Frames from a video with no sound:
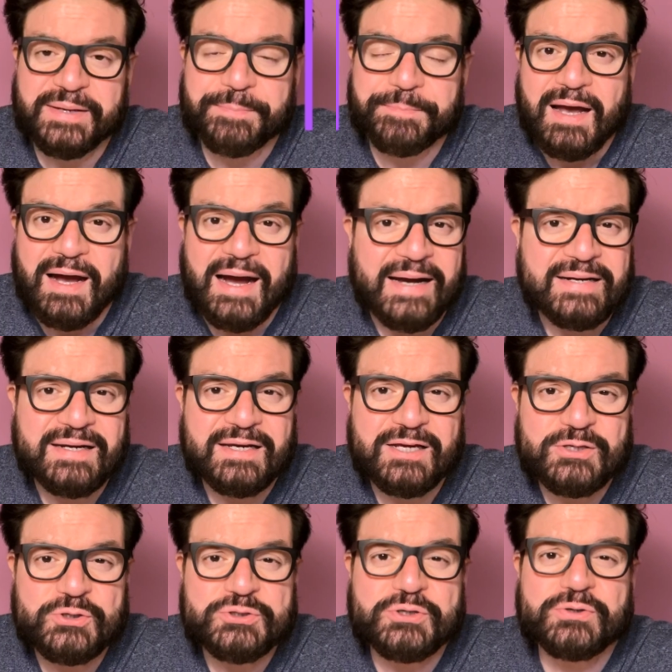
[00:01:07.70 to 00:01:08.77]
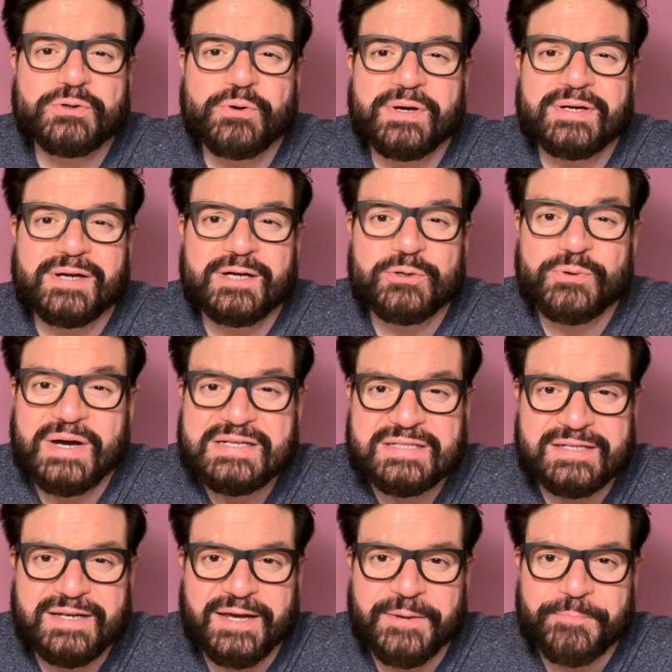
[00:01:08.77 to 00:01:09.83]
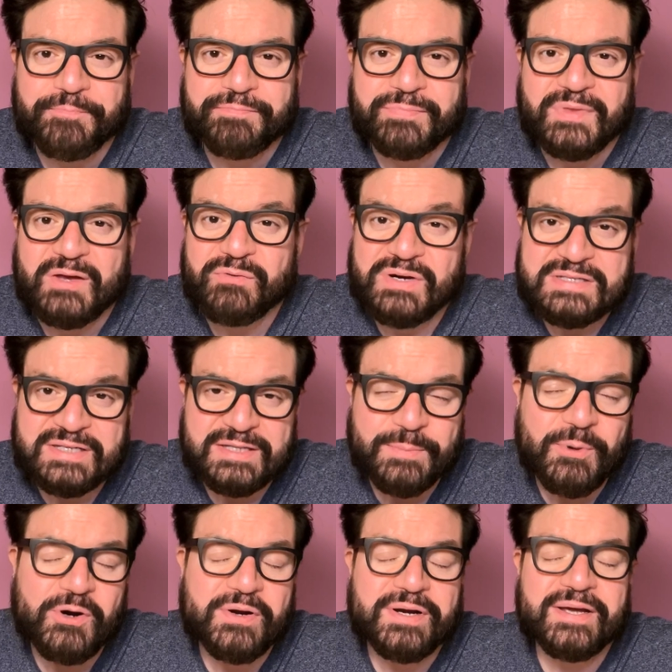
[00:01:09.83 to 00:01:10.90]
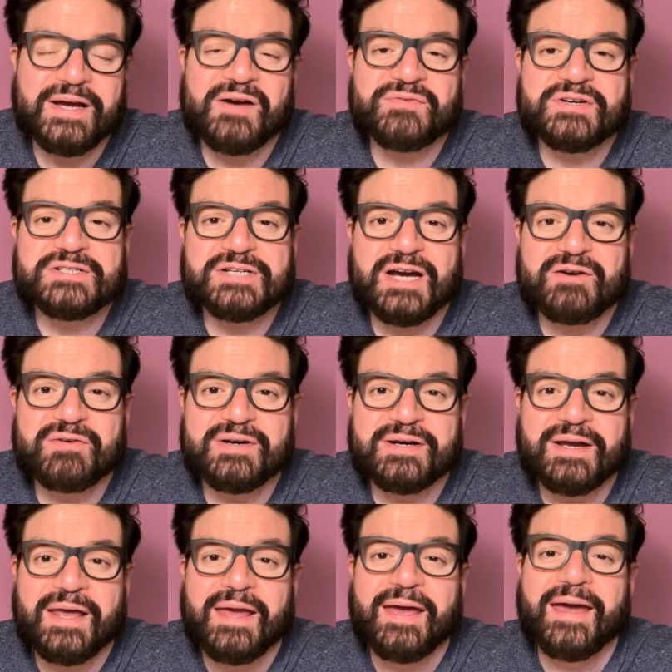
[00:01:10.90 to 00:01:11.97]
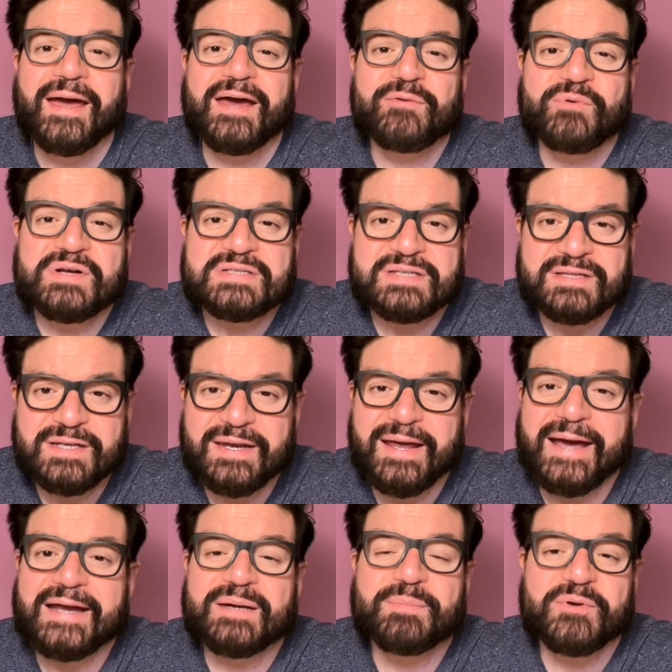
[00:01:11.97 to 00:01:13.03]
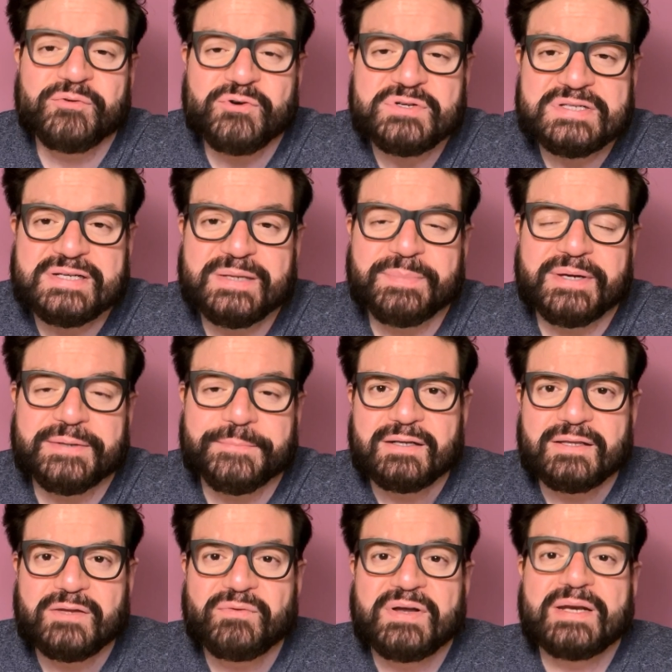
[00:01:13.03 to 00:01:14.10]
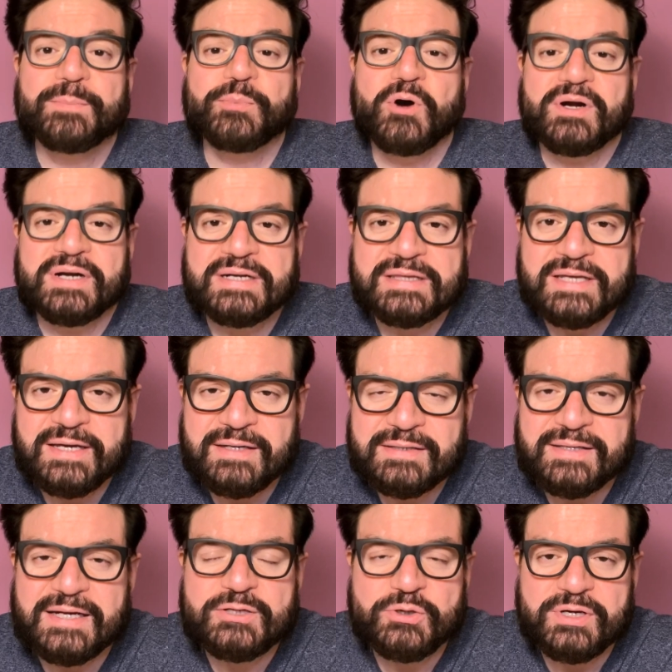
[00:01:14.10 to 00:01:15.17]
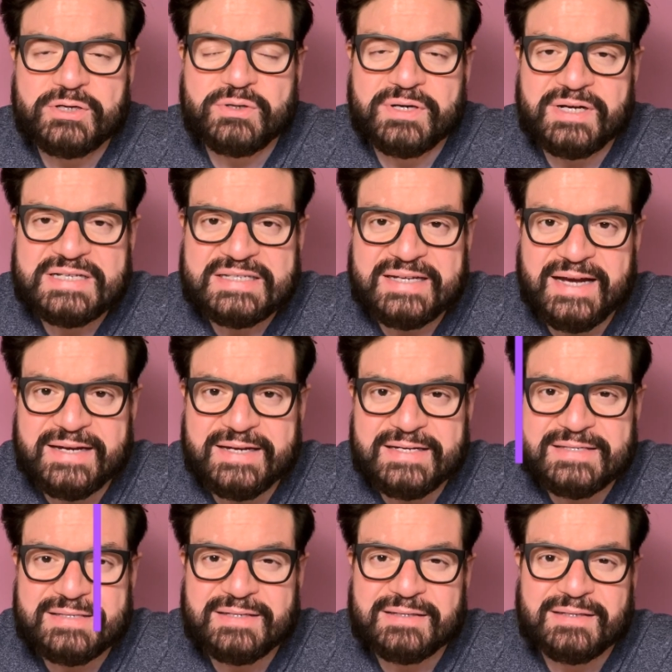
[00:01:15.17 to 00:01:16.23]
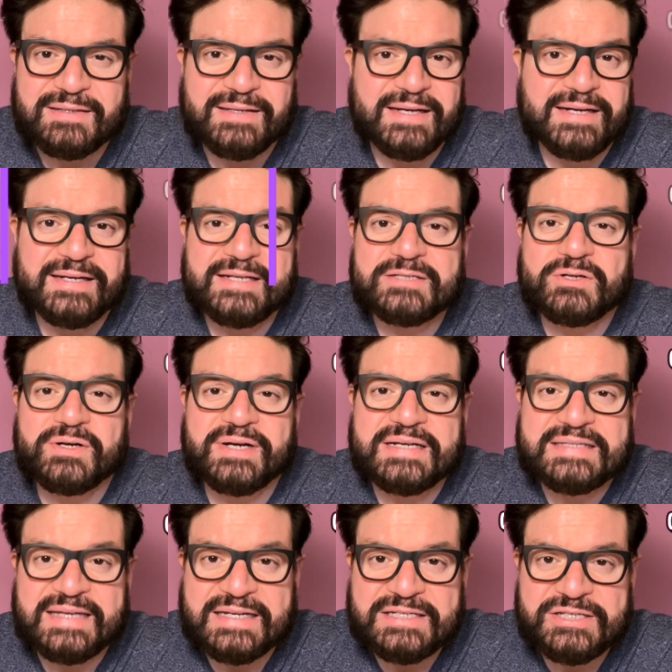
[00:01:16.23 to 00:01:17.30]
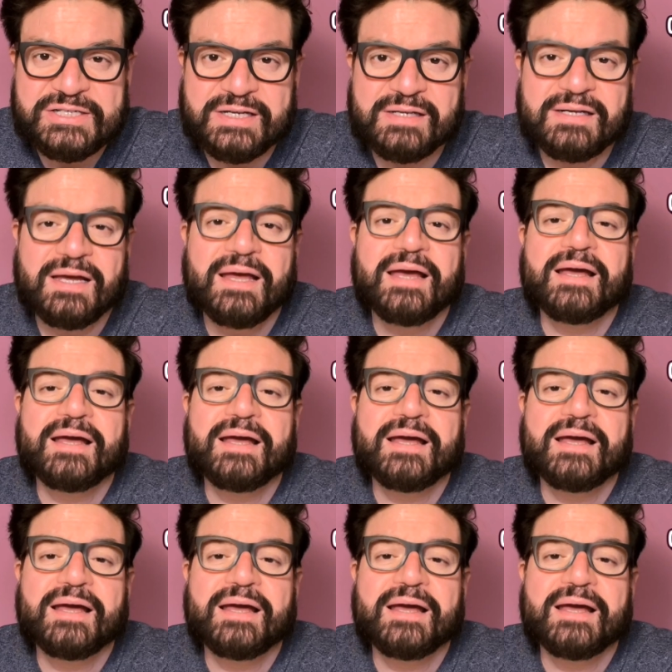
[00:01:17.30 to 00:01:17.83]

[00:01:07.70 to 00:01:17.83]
cream. Ideally, you should do it twice a day. Once in the morning after shower and once in the night before sleeping. The one important thing that you need to understand is that it is not essential